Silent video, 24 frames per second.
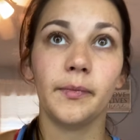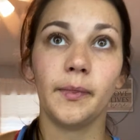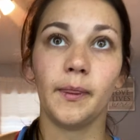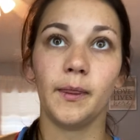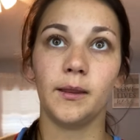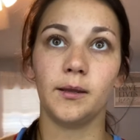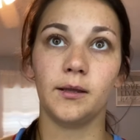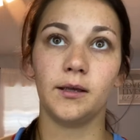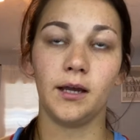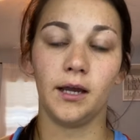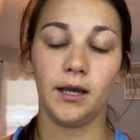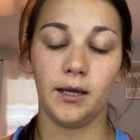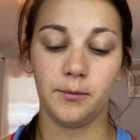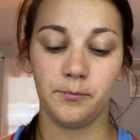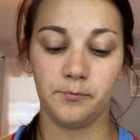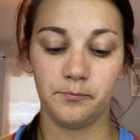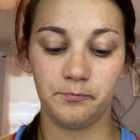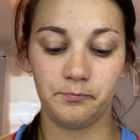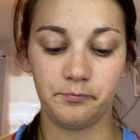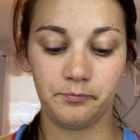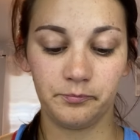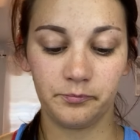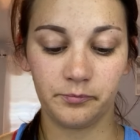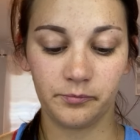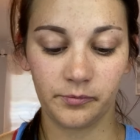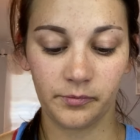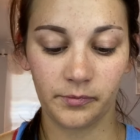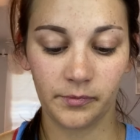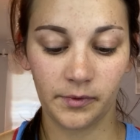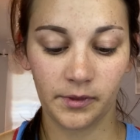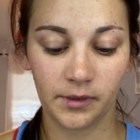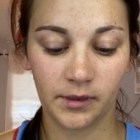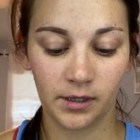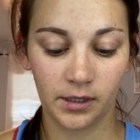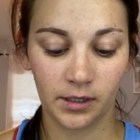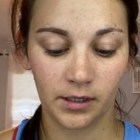Okay.
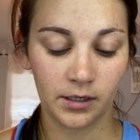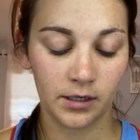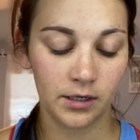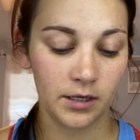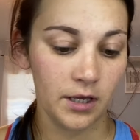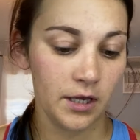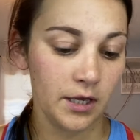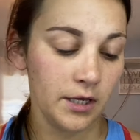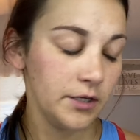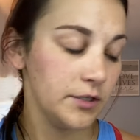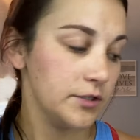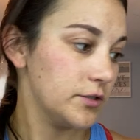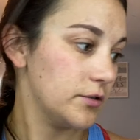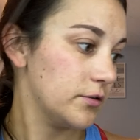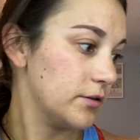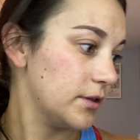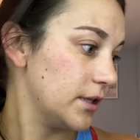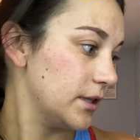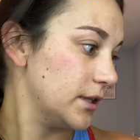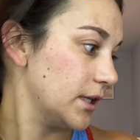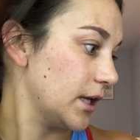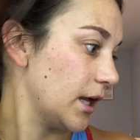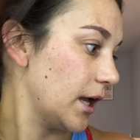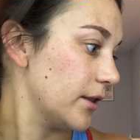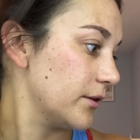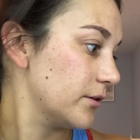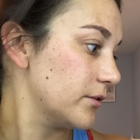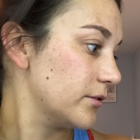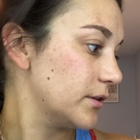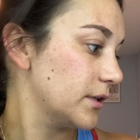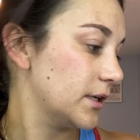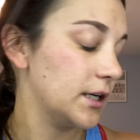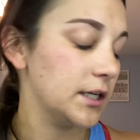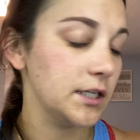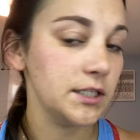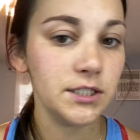So then the other
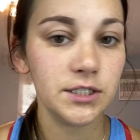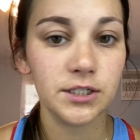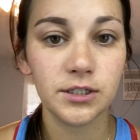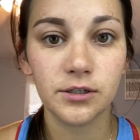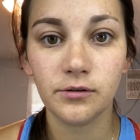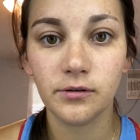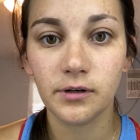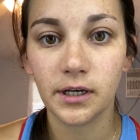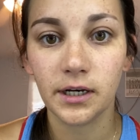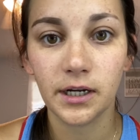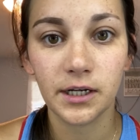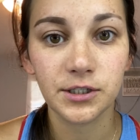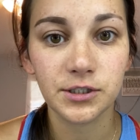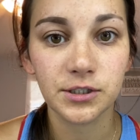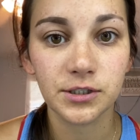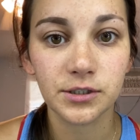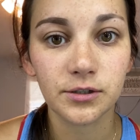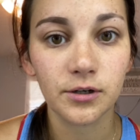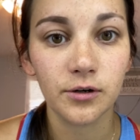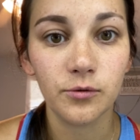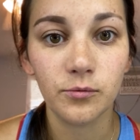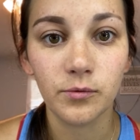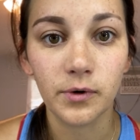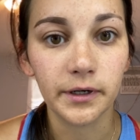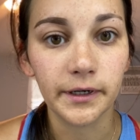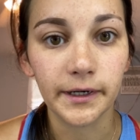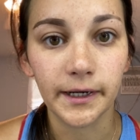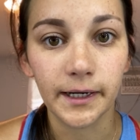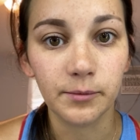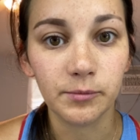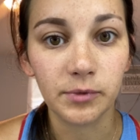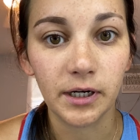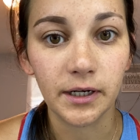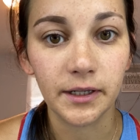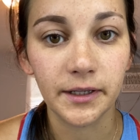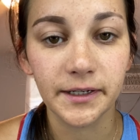thing I do, and I just go one
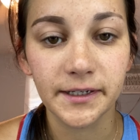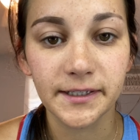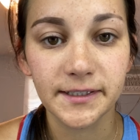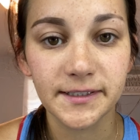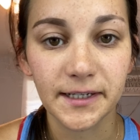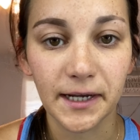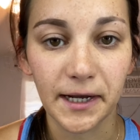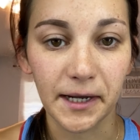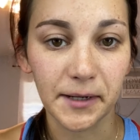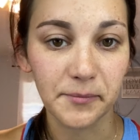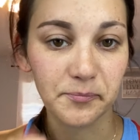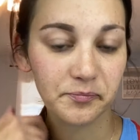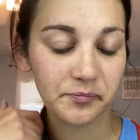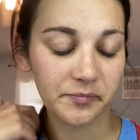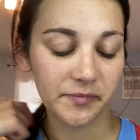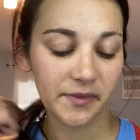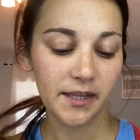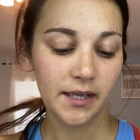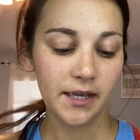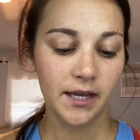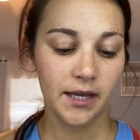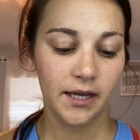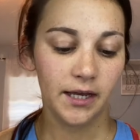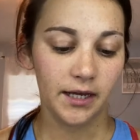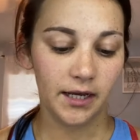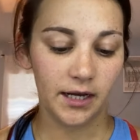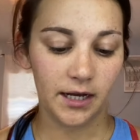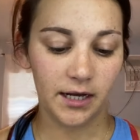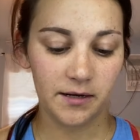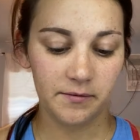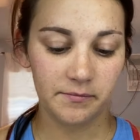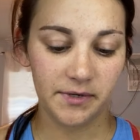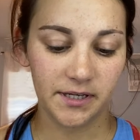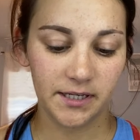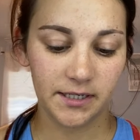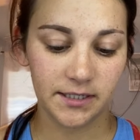eyebrow at a time,
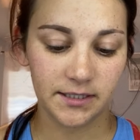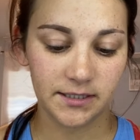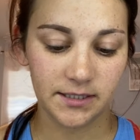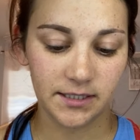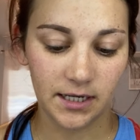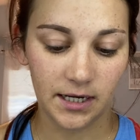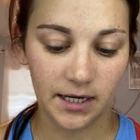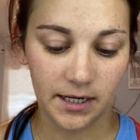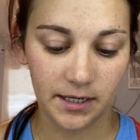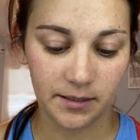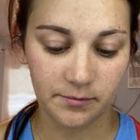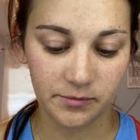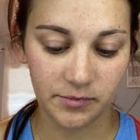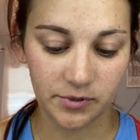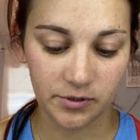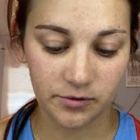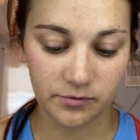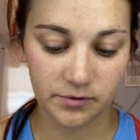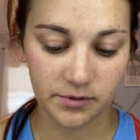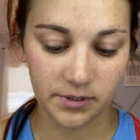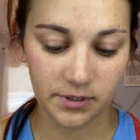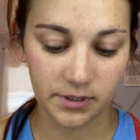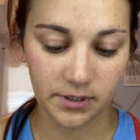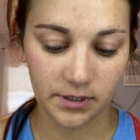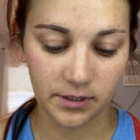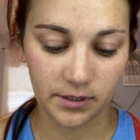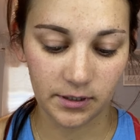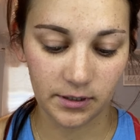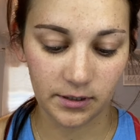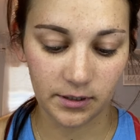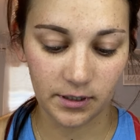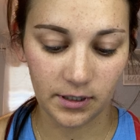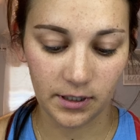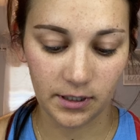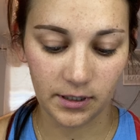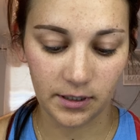is I'm
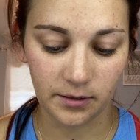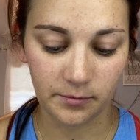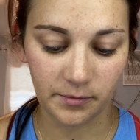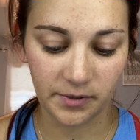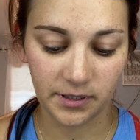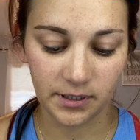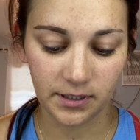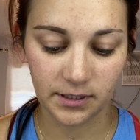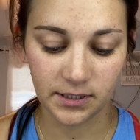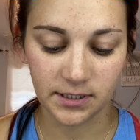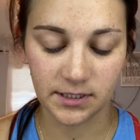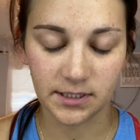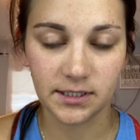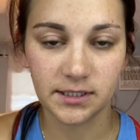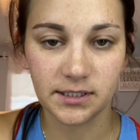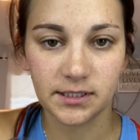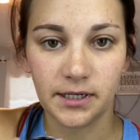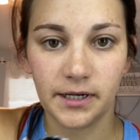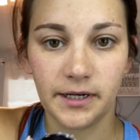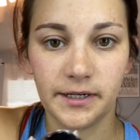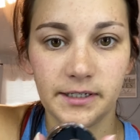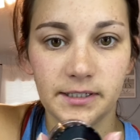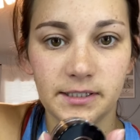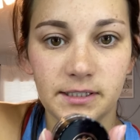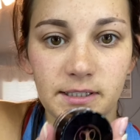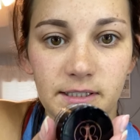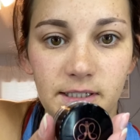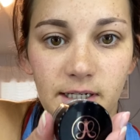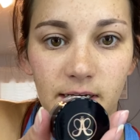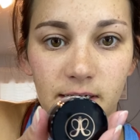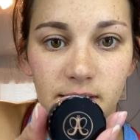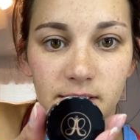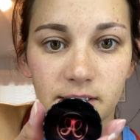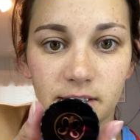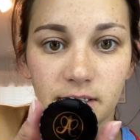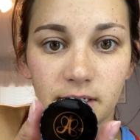using, I think this is
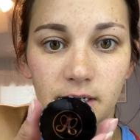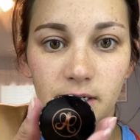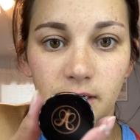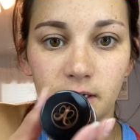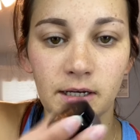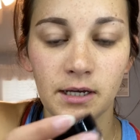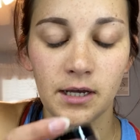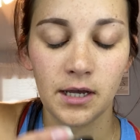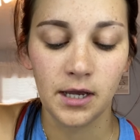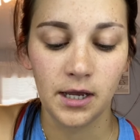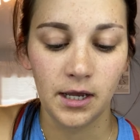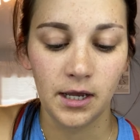Anastasia.